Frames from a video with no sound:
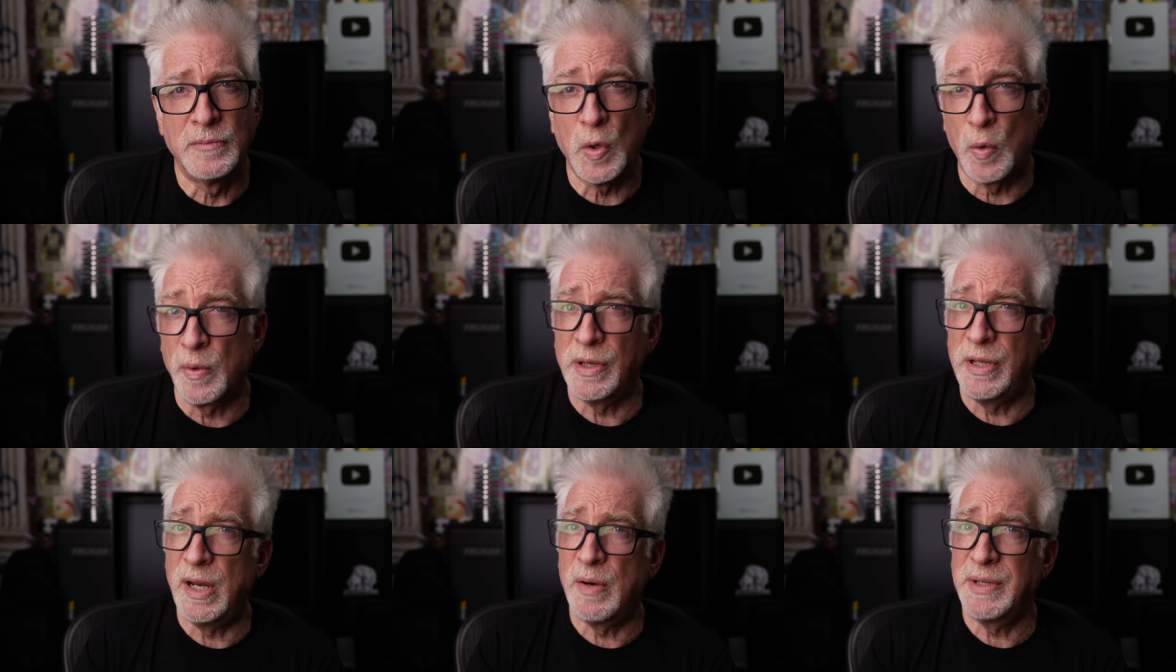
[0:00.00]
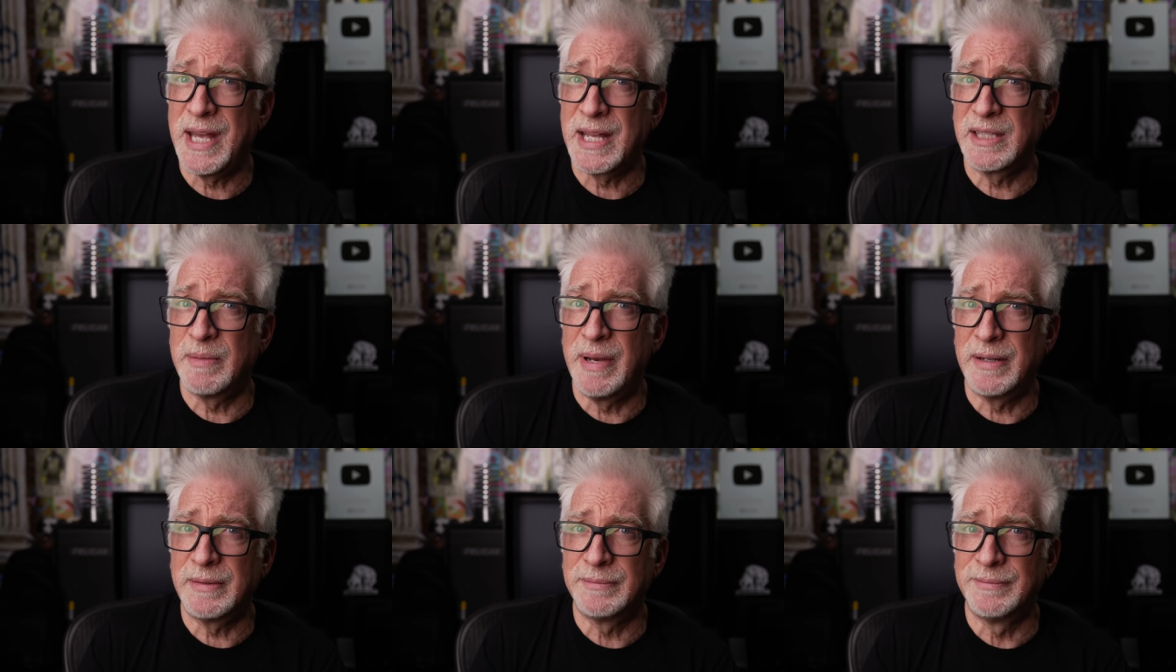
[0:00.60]
Don't really know what that's
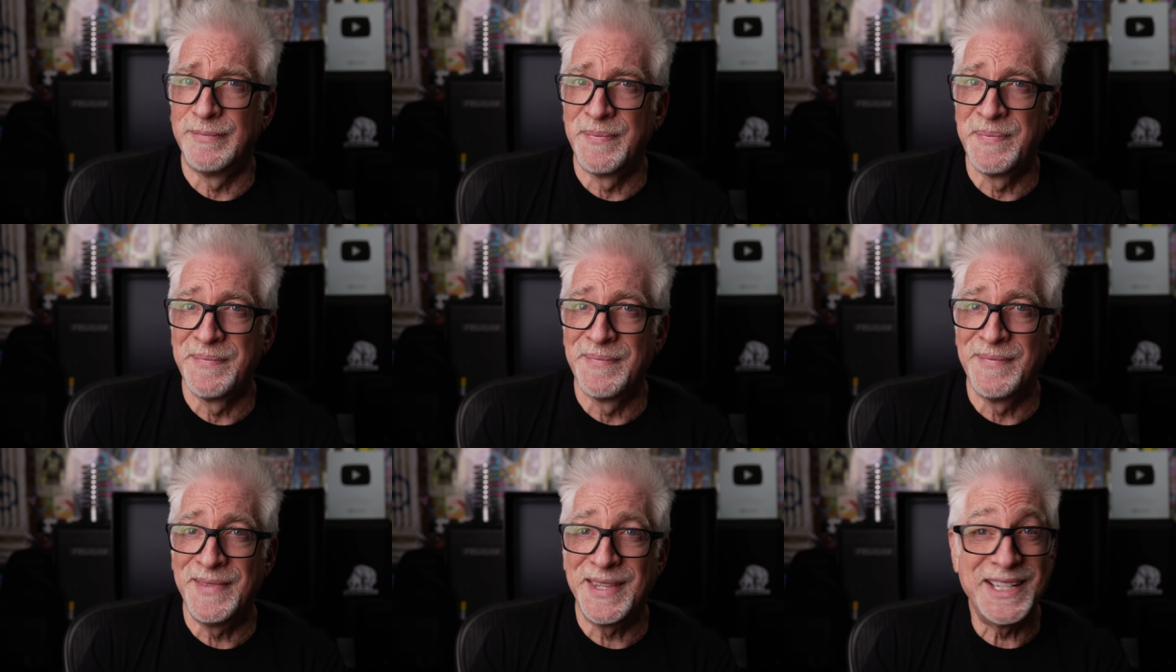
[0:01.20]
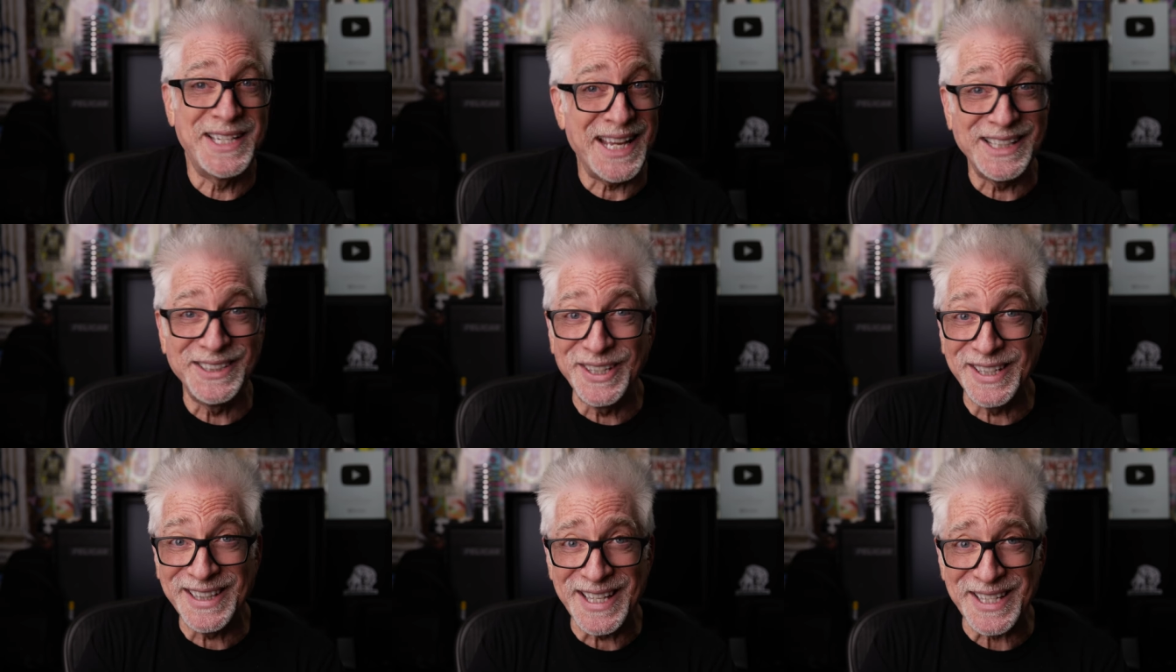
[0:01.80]
about? Then take a
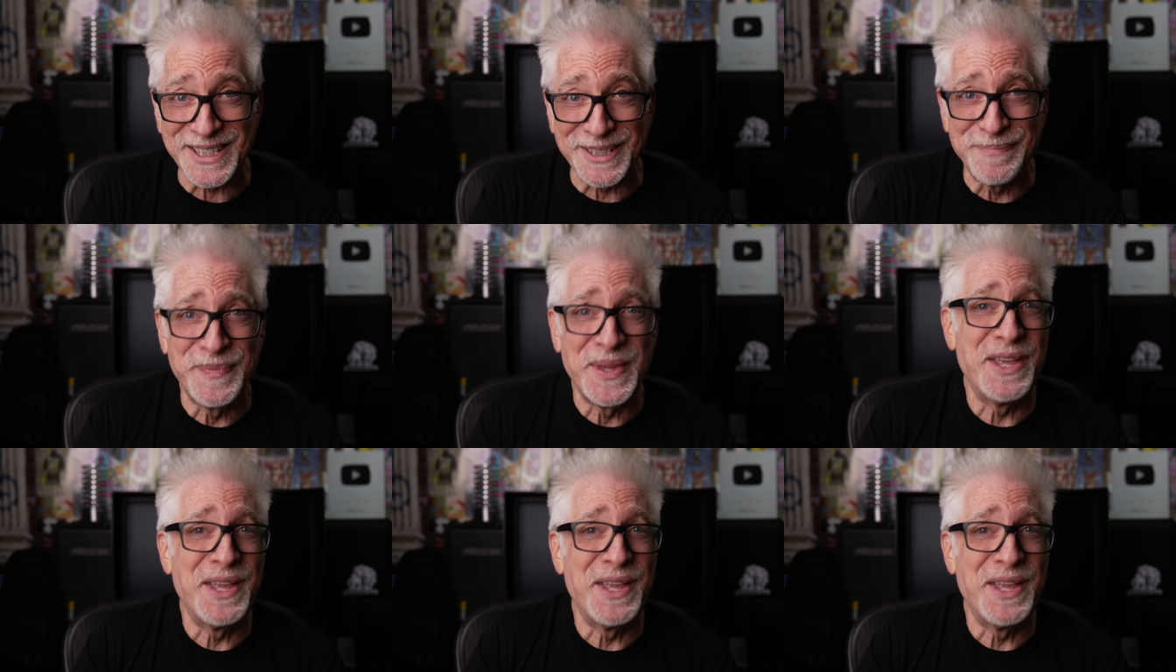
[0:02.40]
look at this